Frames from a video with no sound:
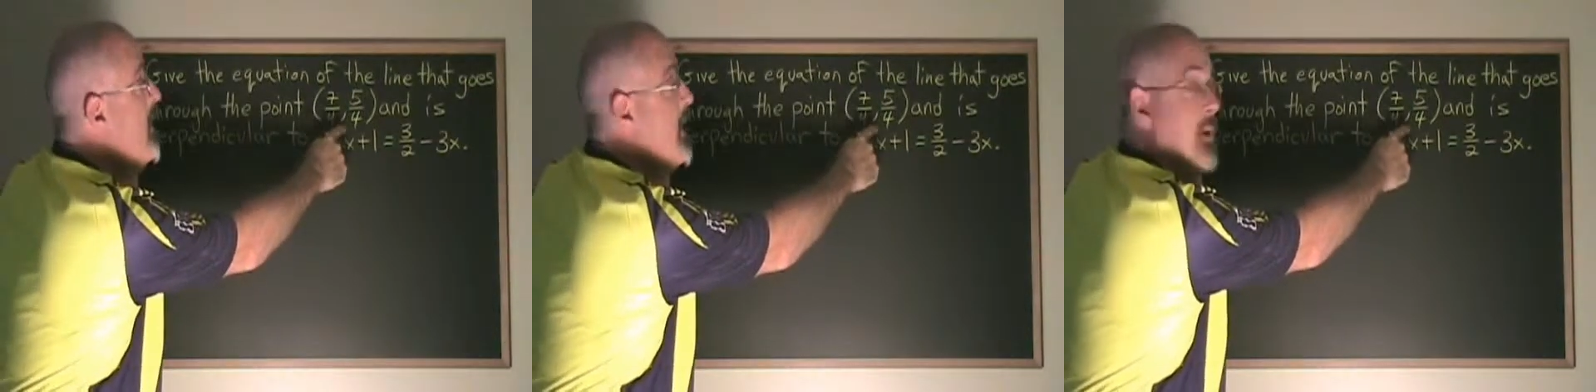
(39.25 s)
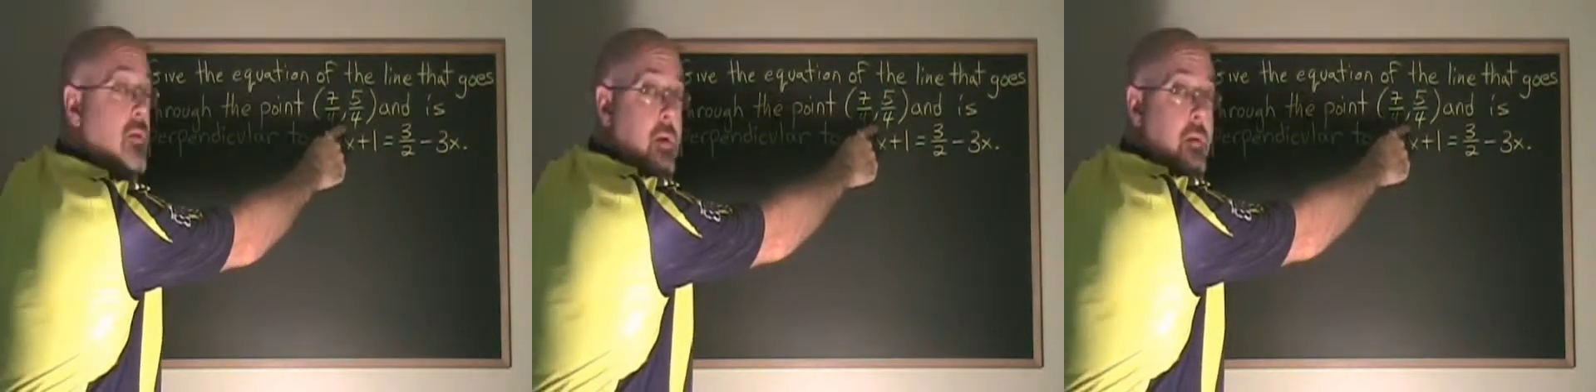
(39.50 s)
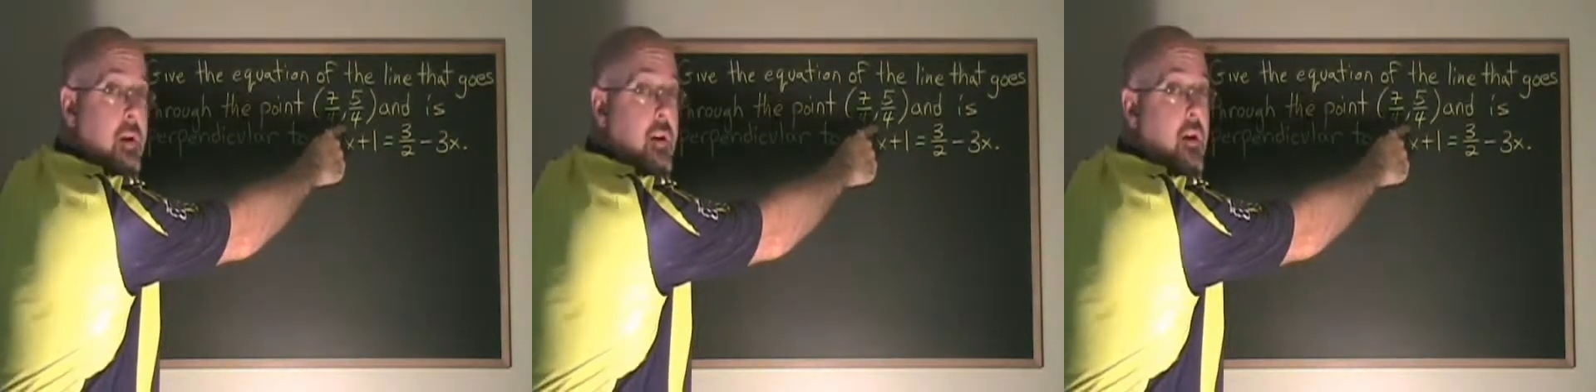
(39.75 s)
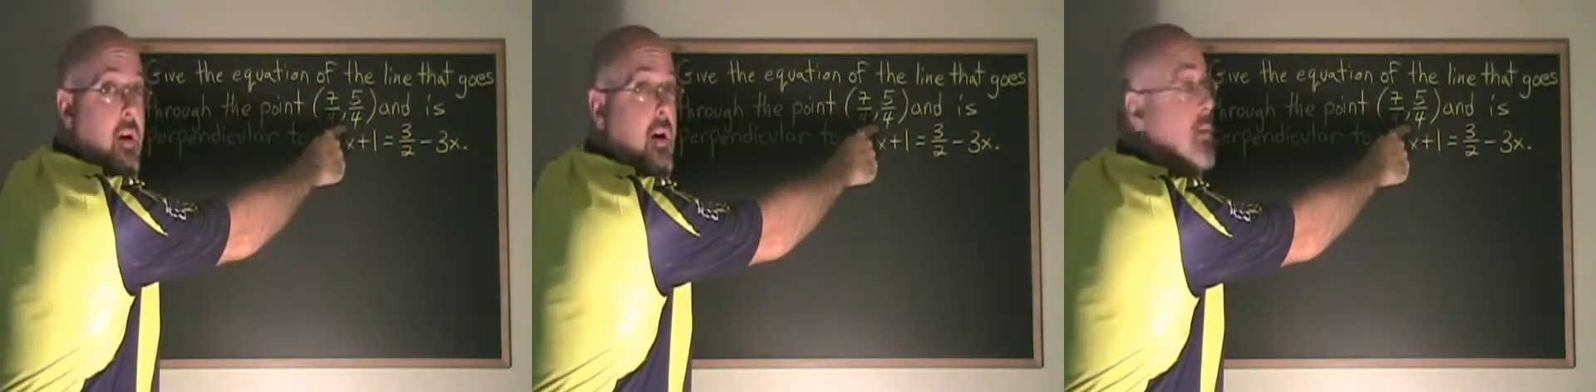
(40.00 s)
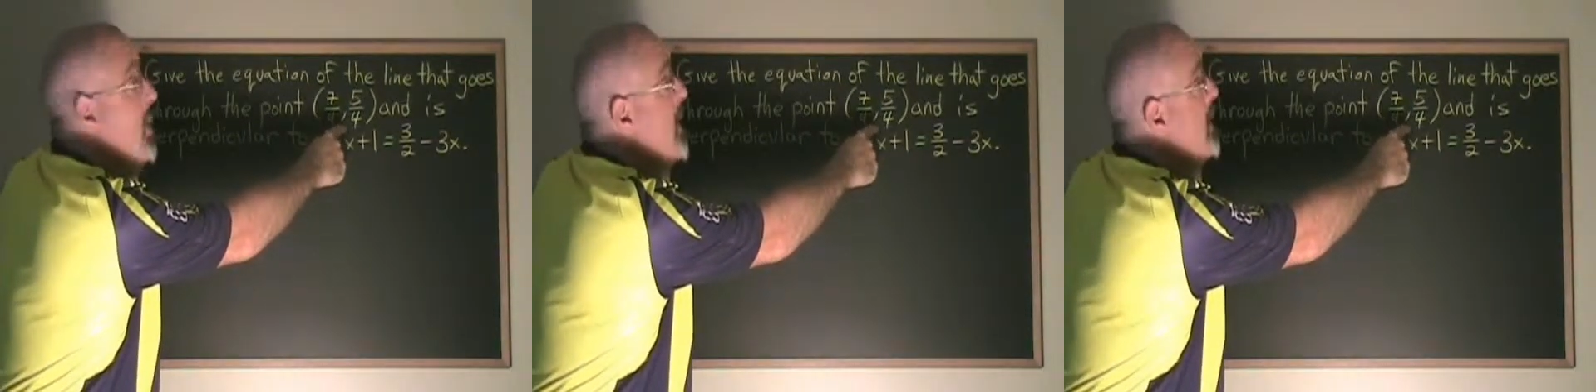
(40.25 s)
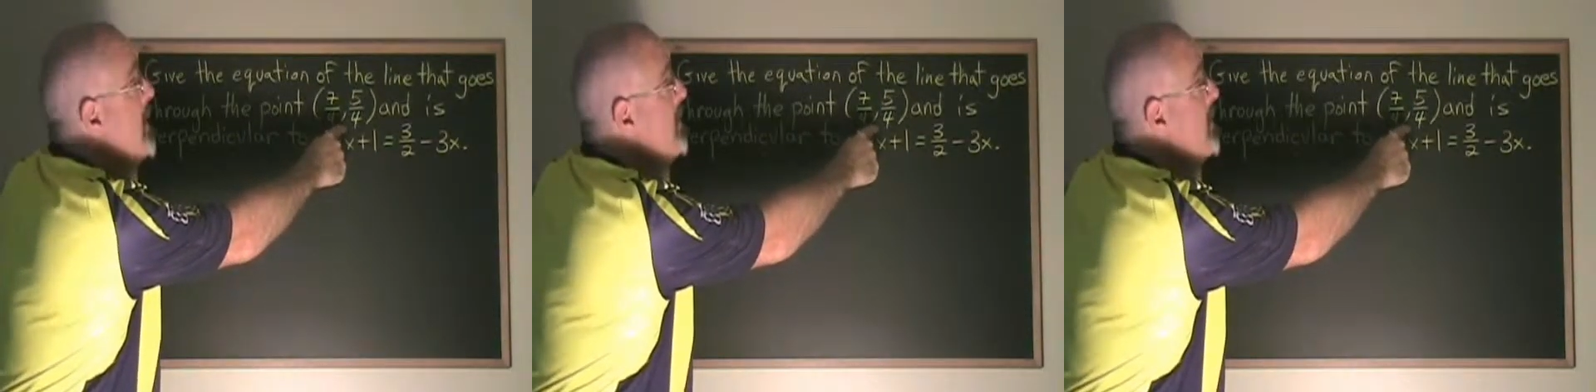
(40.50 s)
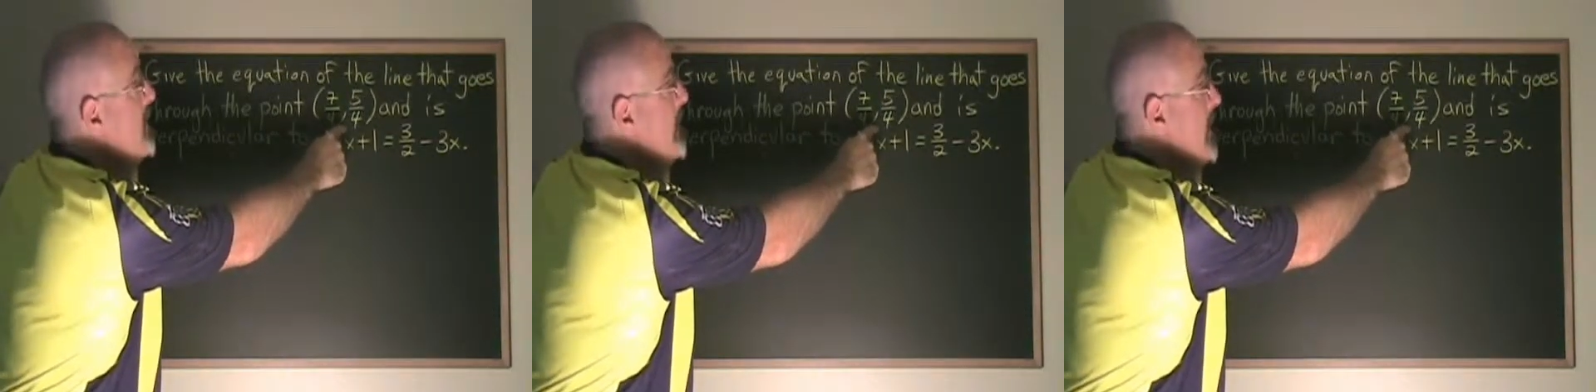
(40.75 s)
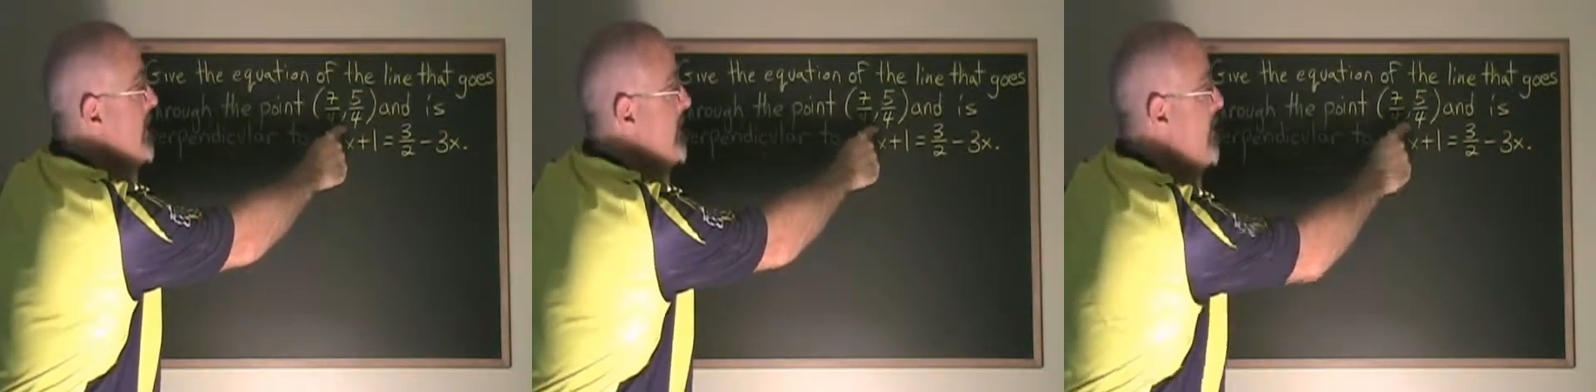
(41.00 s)
would be the line y equals
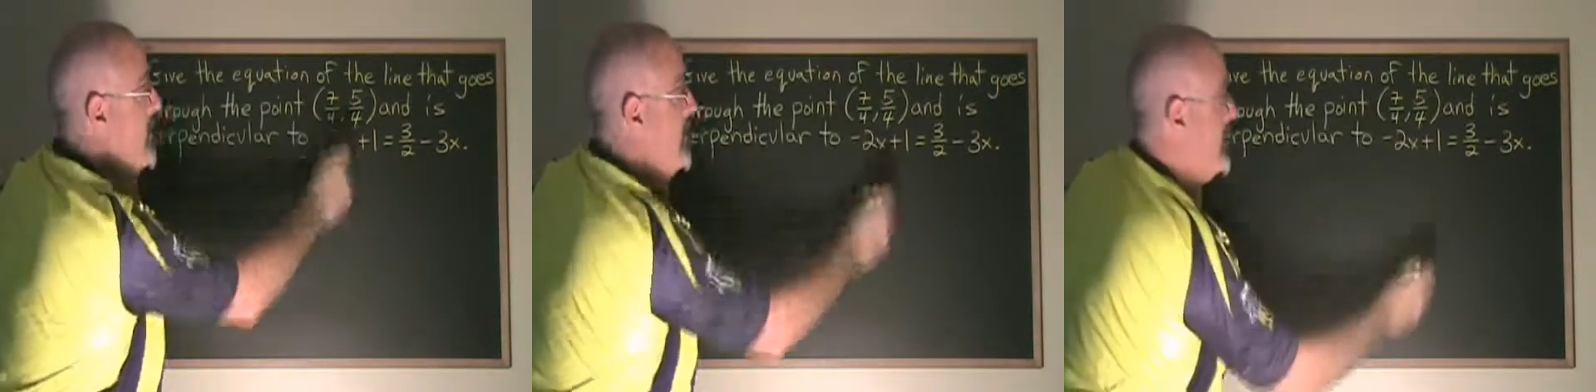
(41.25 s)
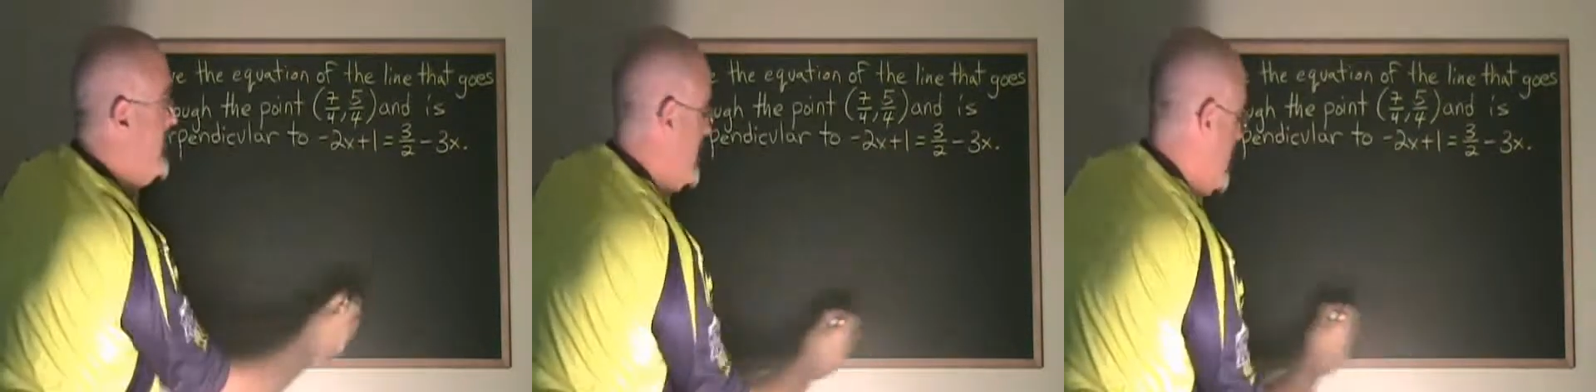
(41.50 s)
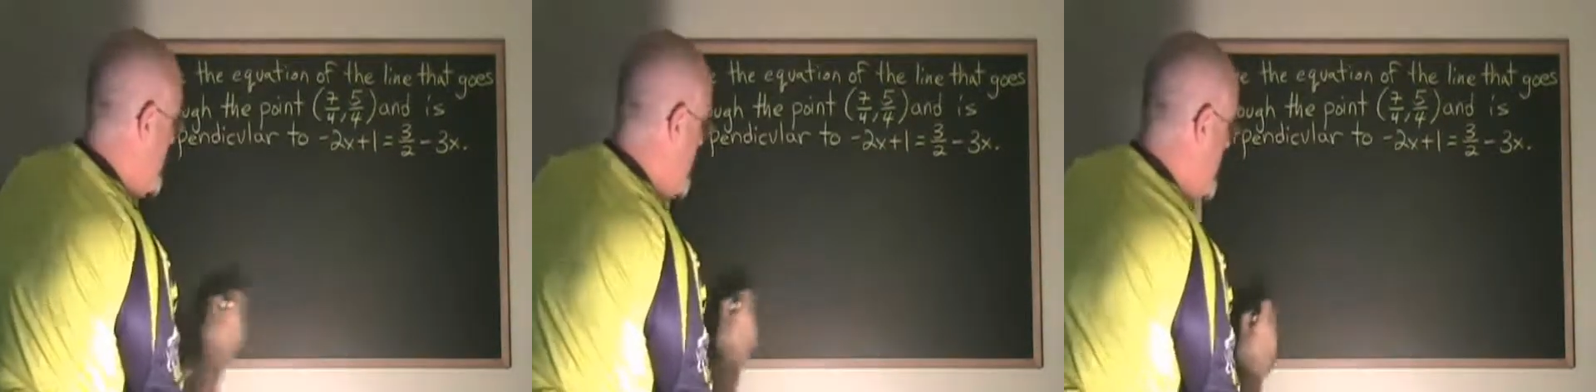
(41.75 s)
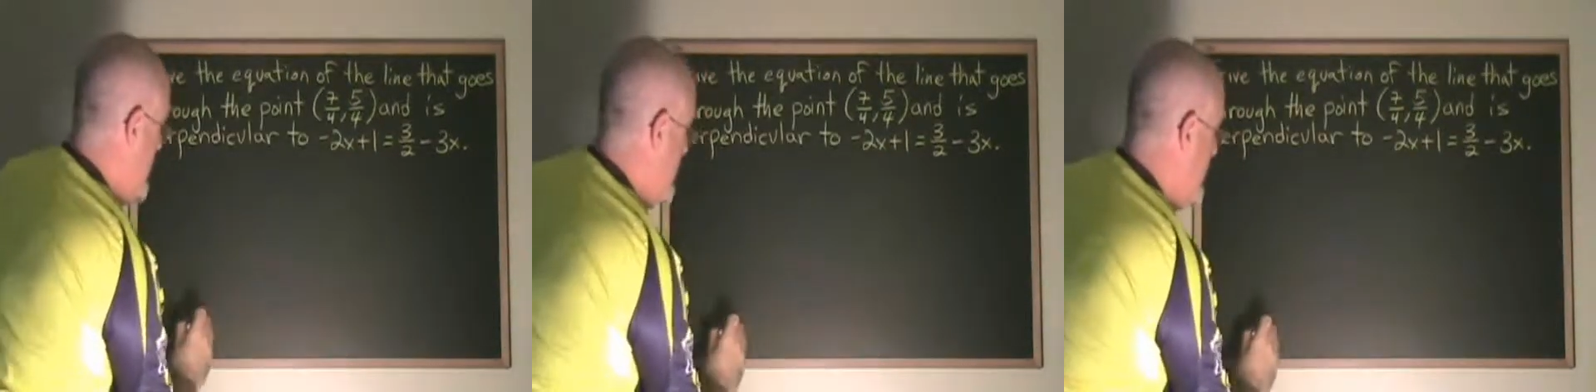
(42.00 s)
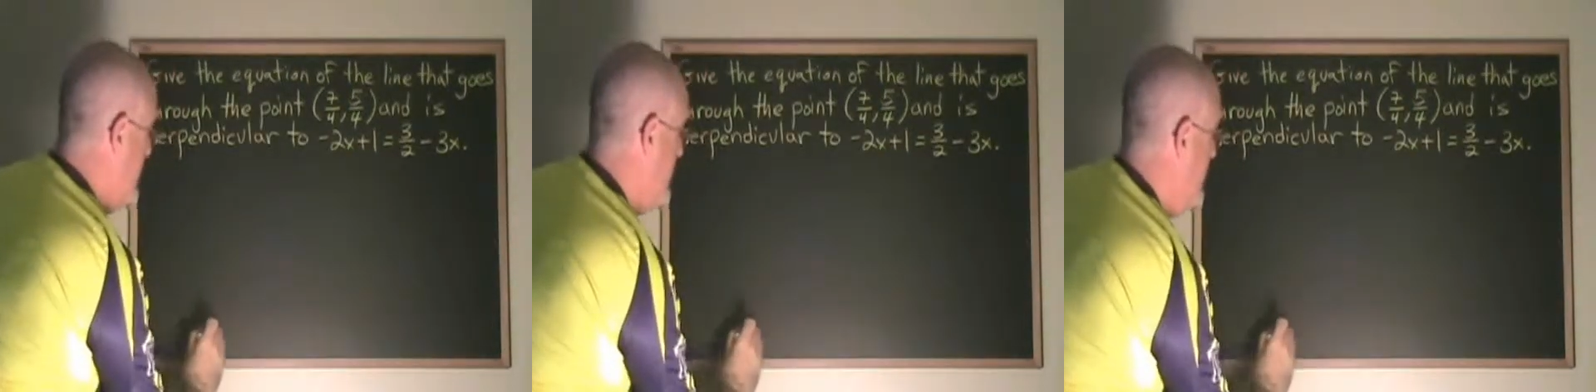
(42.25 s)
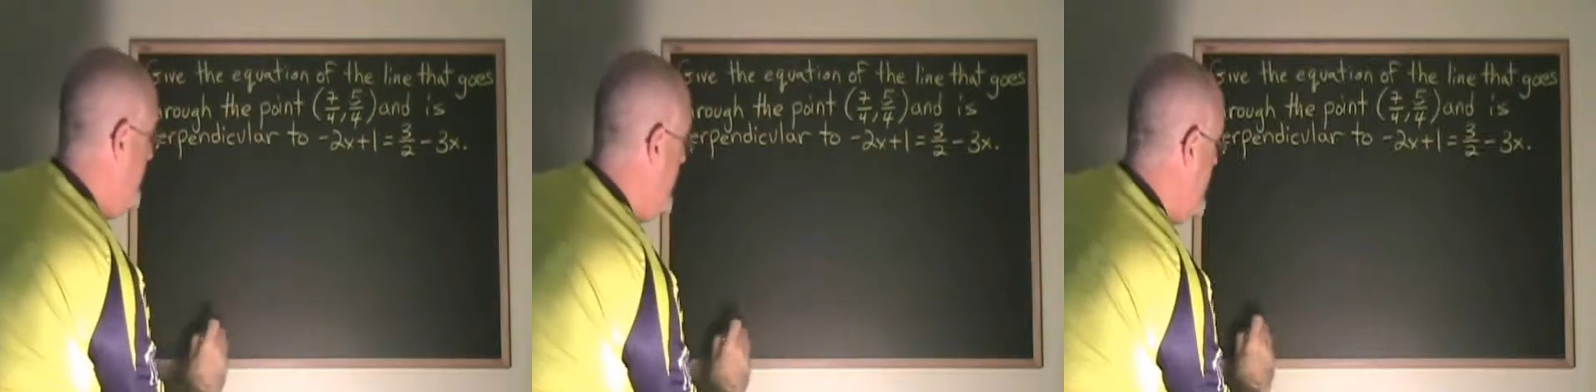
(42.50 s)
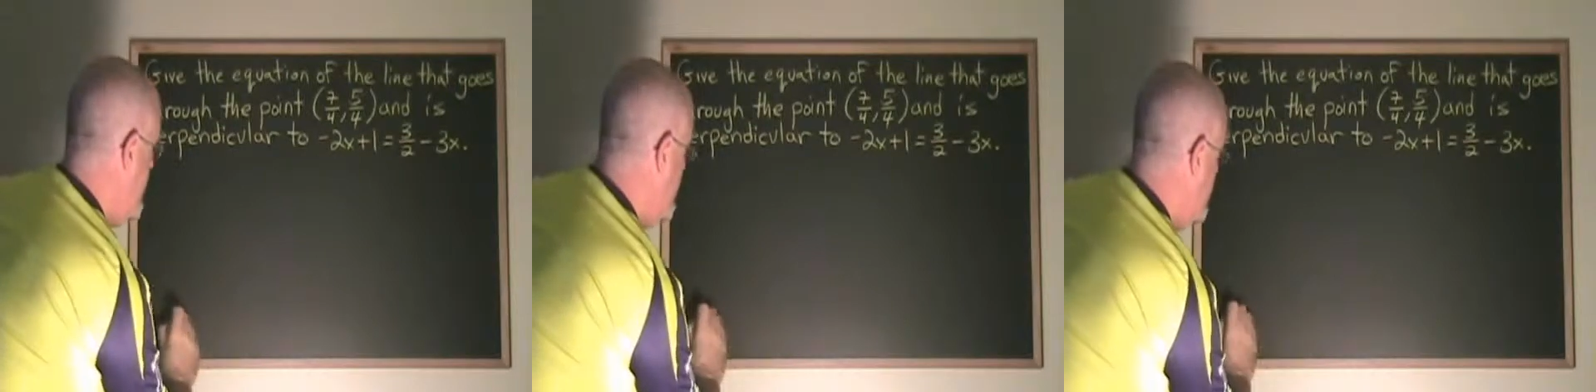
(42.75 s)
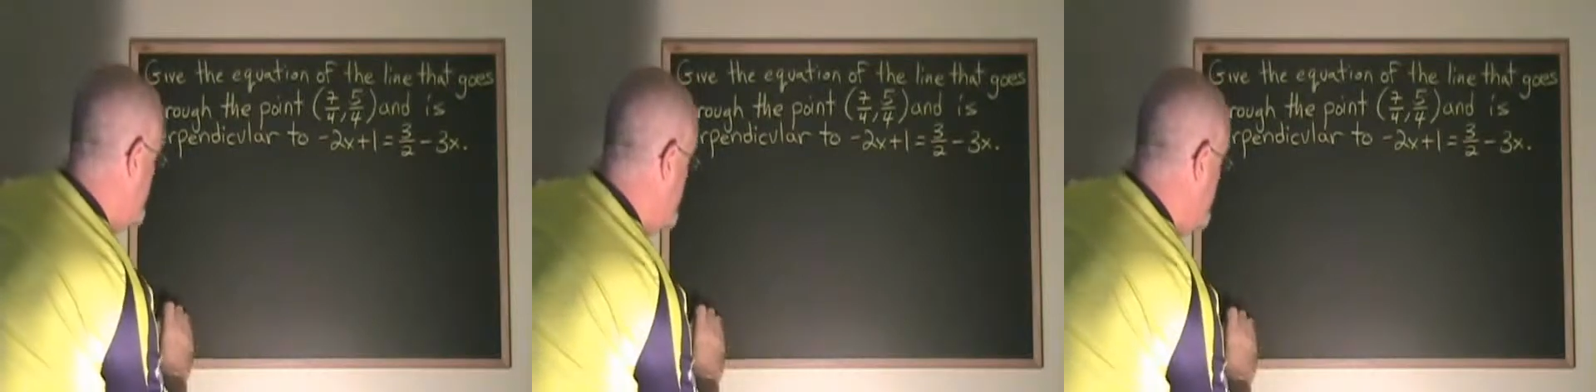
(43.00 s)
5/4. I have an answer.